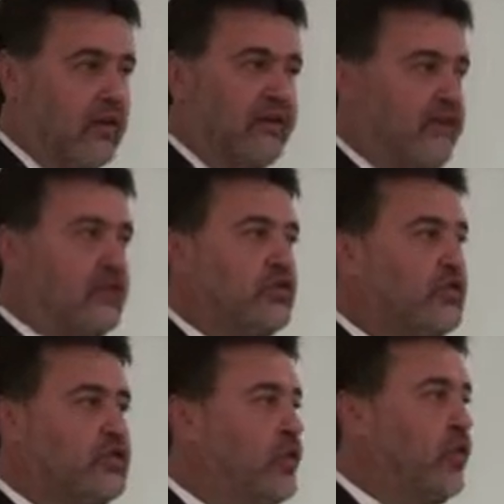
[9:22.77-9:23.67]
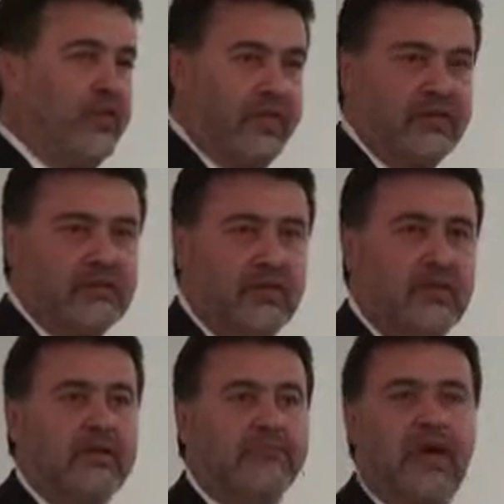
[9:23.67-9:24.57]
officials knew all this,
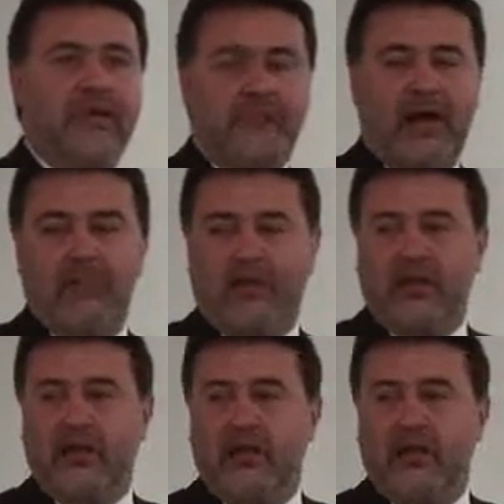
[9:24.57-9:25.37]
made public